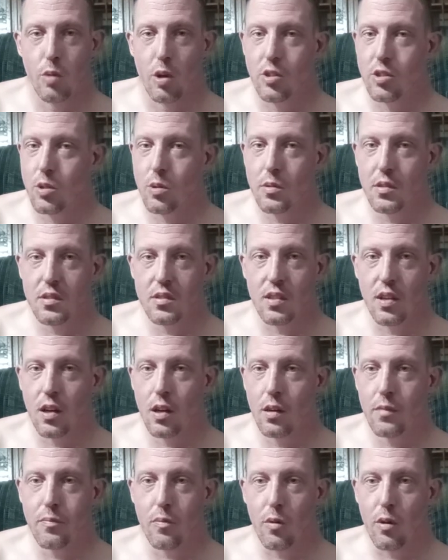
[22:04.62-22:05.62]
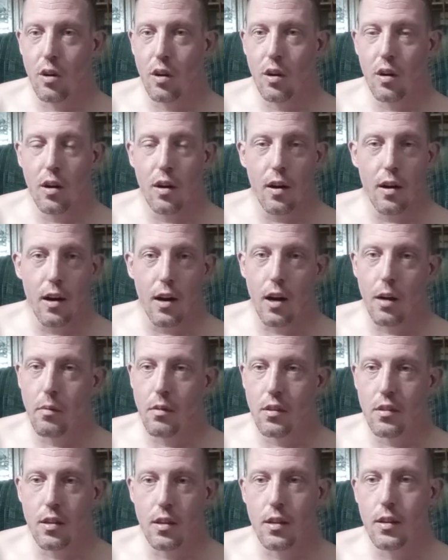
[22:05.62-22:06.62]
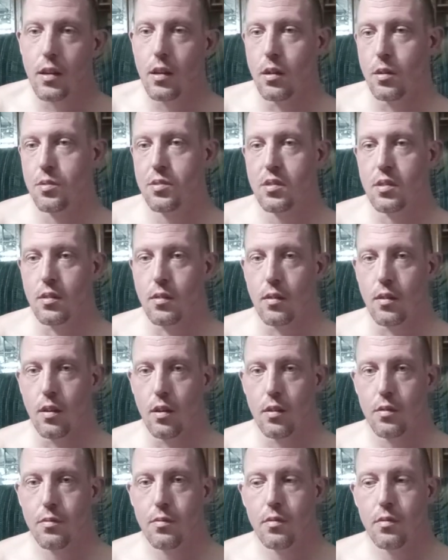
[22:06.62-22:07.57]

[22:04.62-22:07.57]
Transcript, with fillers: There's always time for everything else in life.